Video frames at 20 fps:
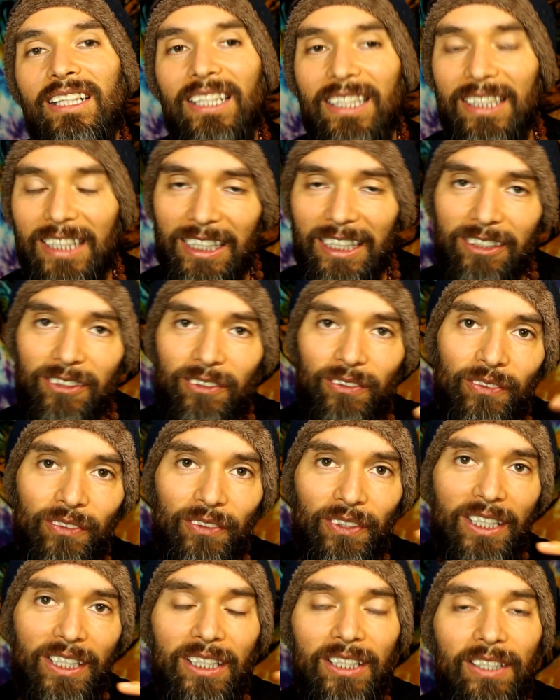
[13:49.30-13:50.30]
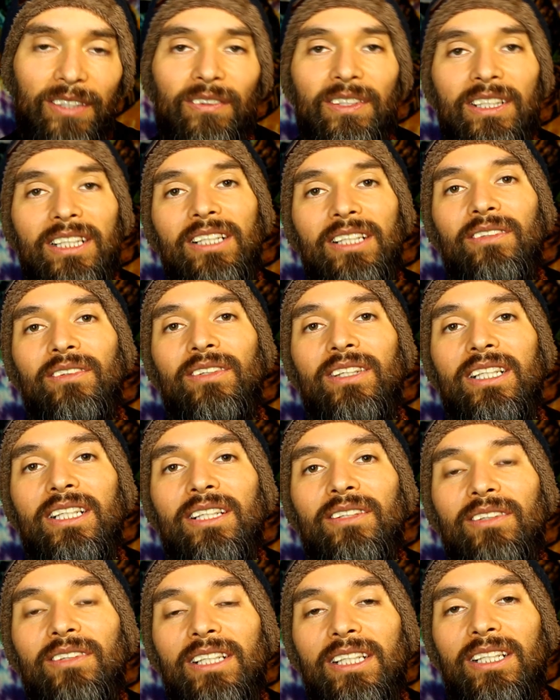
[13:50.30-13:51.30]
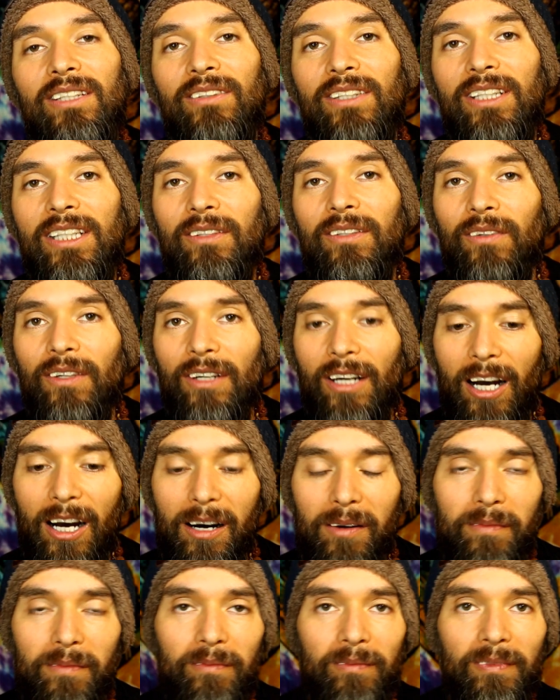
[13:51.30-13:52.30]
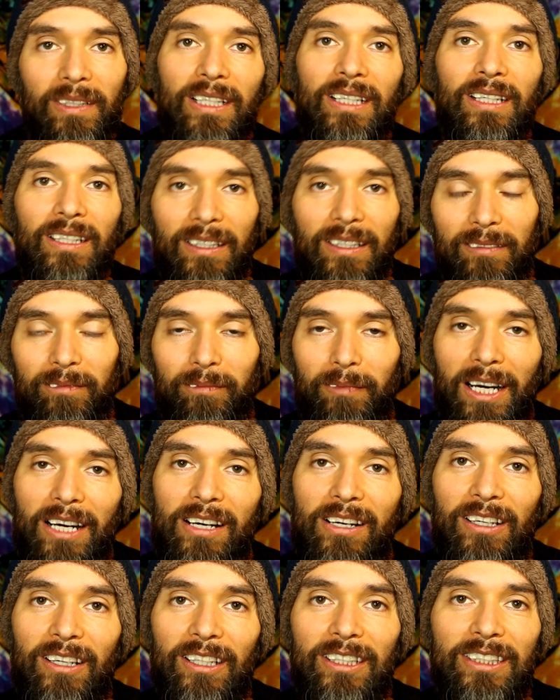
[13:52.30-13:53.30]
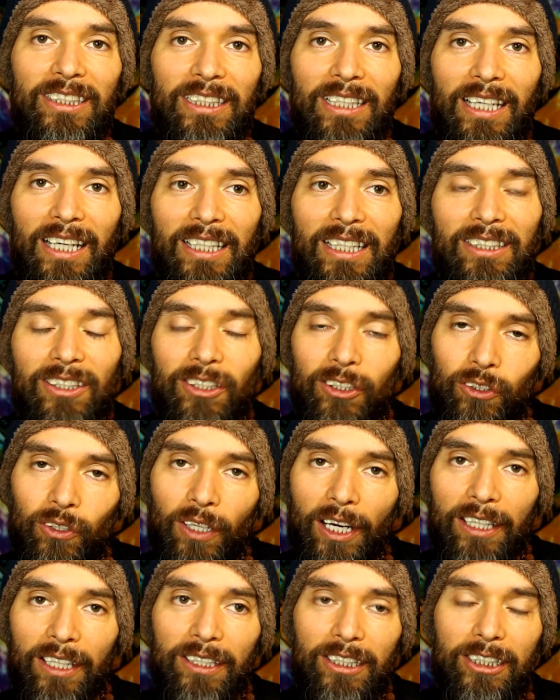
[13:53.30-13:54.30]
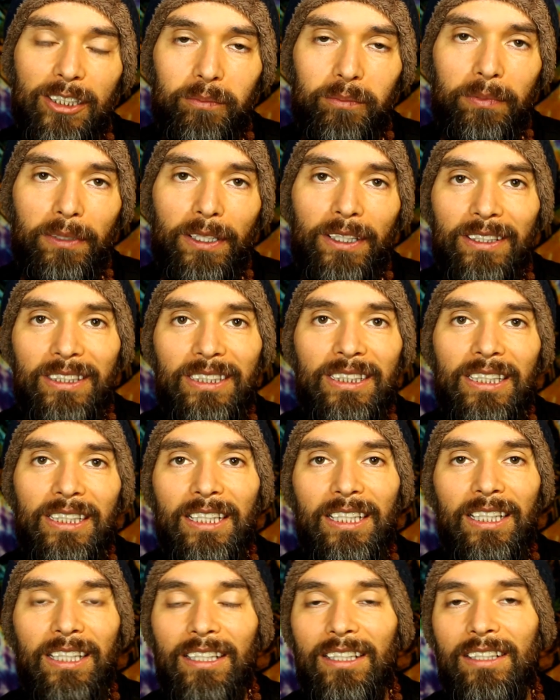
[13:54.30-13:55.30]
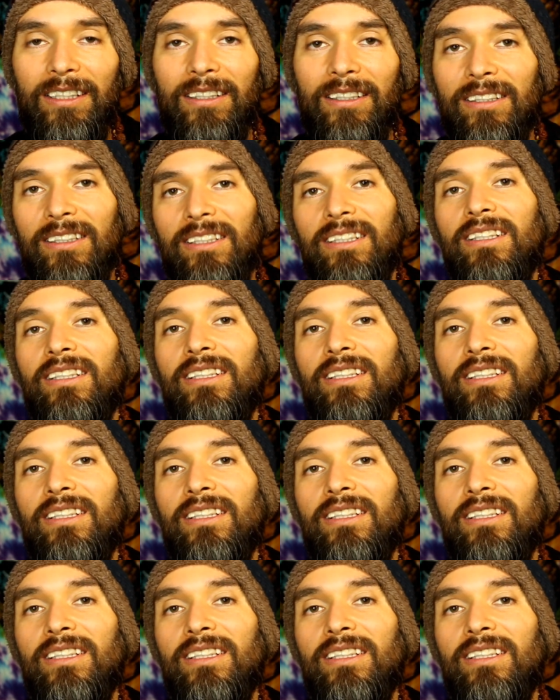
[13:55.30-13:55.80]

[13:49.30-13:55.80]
And that's really, really, really, really, really where my heart's at, to try to experience it here.